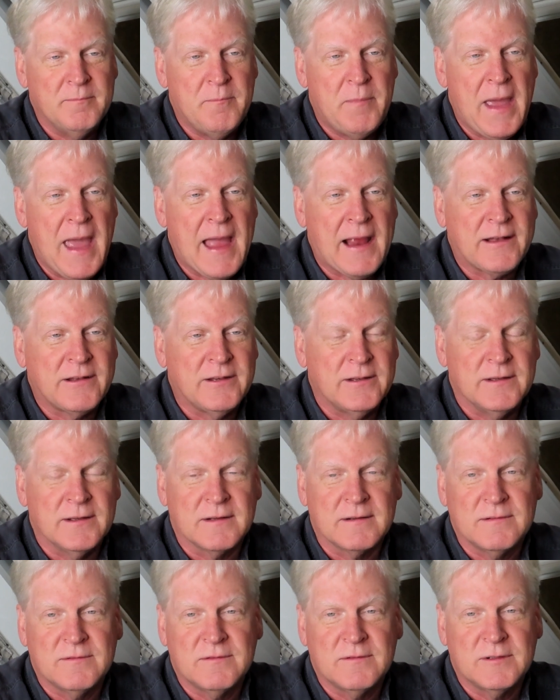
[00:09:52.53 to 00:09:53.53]
back
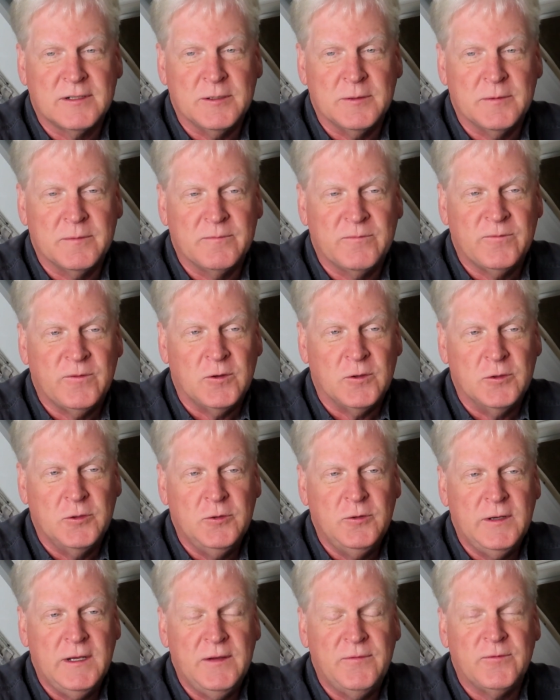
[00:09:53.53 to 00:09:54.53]
to full
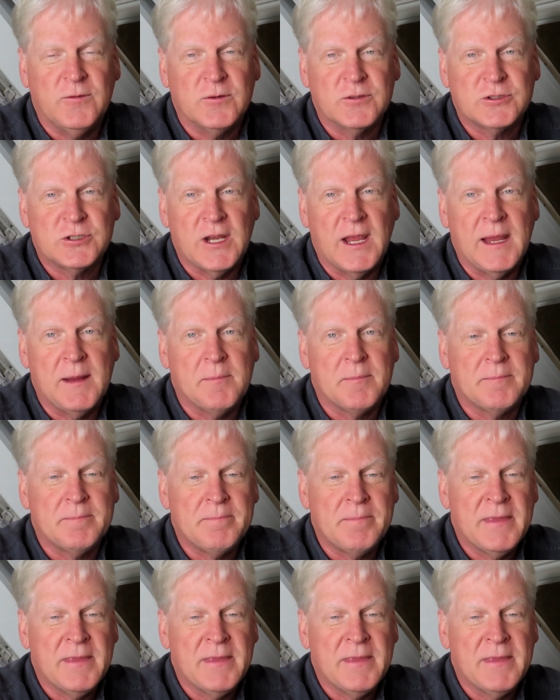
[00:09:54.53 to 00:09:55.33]
duty, full shape.